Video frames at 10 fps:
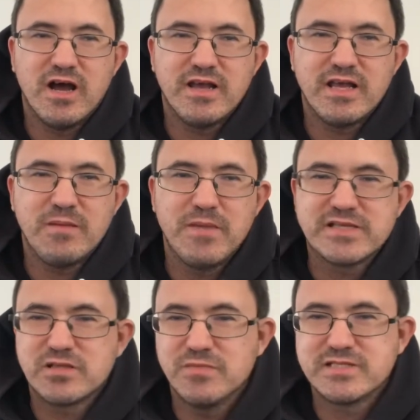He
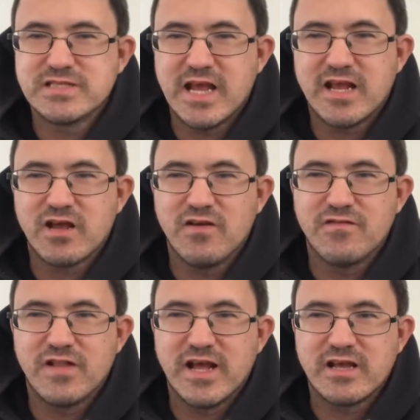makes a mistake of
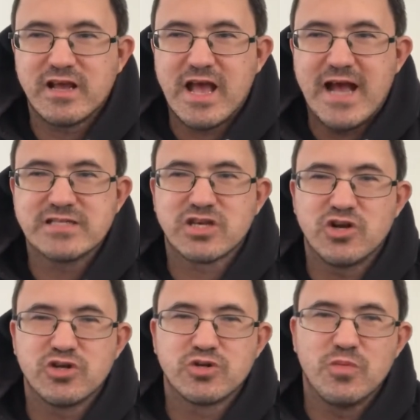like asking
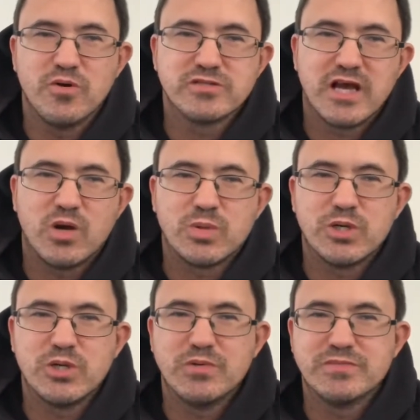her to a motel
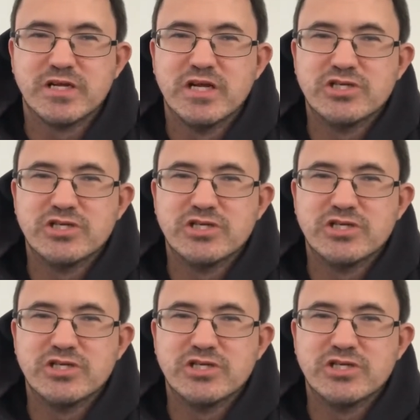room.